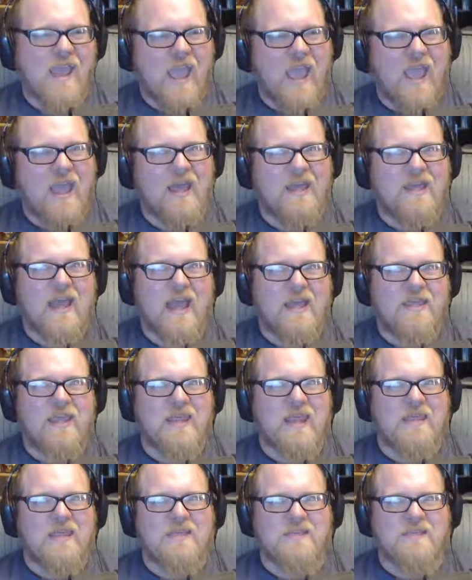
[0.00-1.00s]
And I
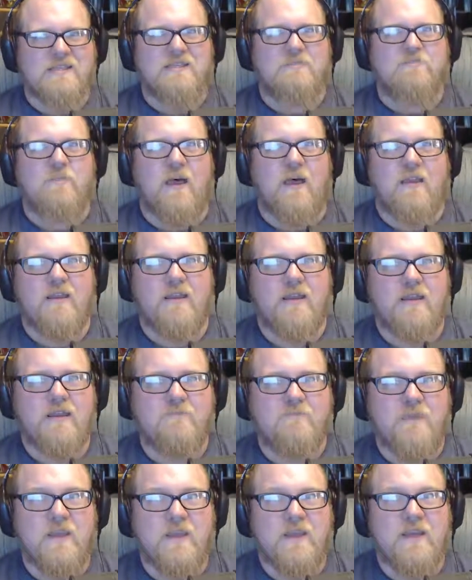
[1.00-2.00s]
think this is probably going to
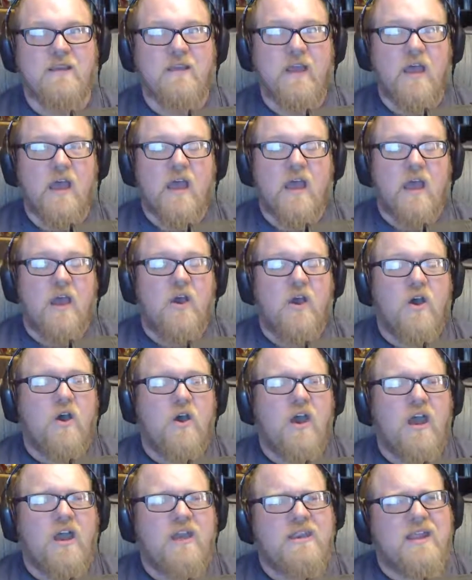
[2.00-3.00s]
be,
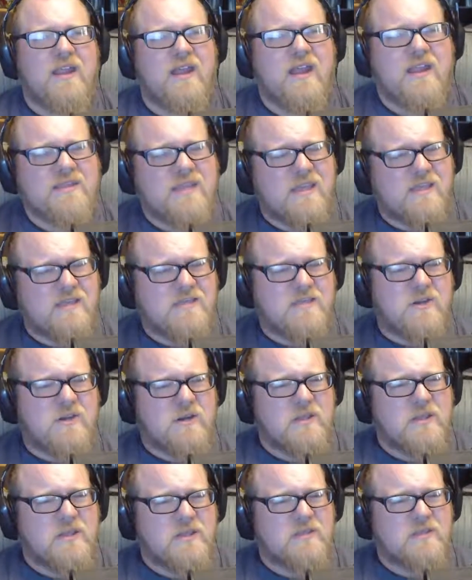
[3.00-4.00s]
and I say this
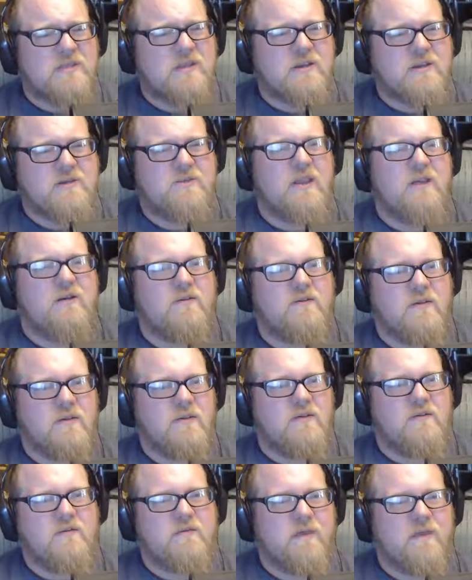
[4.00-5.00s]
early, so you
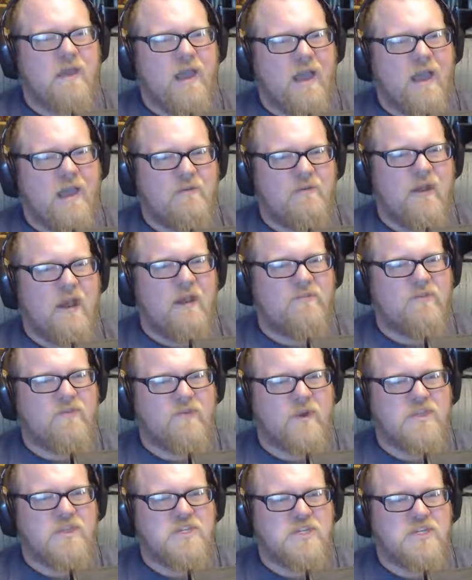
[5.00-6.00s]
know I have the
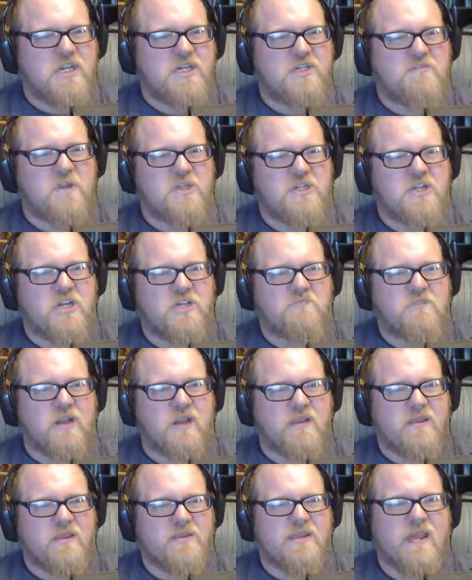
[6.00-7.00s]
right to change my judgment
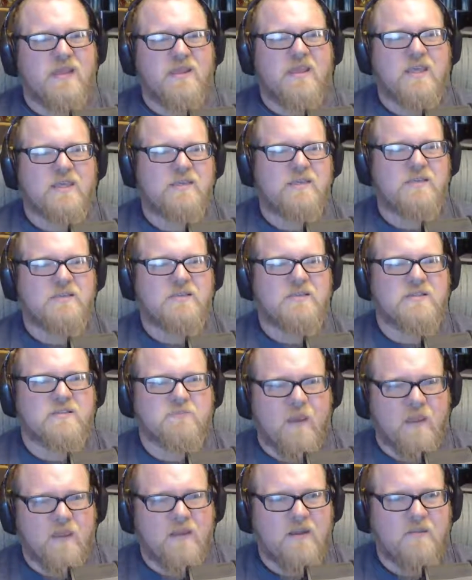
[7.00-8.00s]
on this. I think this is
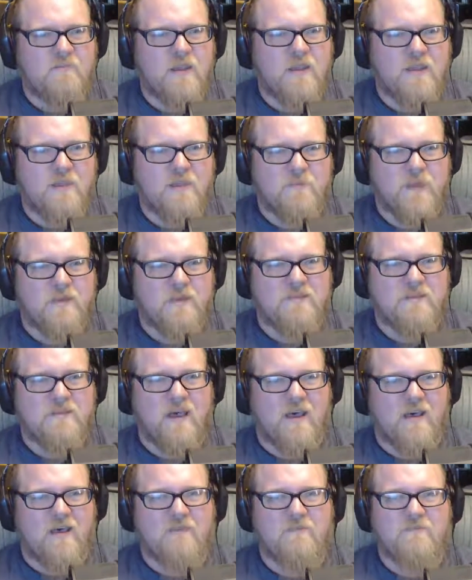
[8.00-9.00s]
probably going to be the best
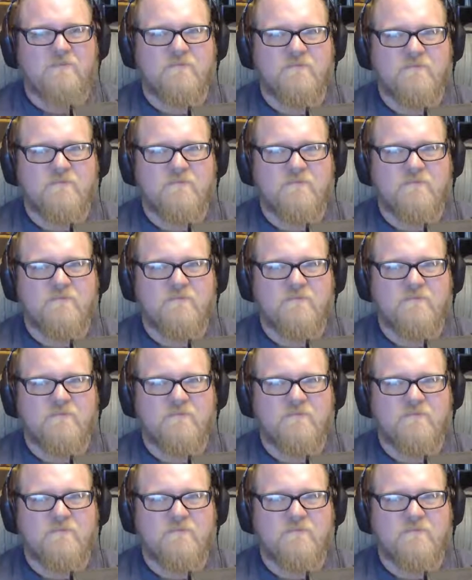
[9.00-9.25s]
Fire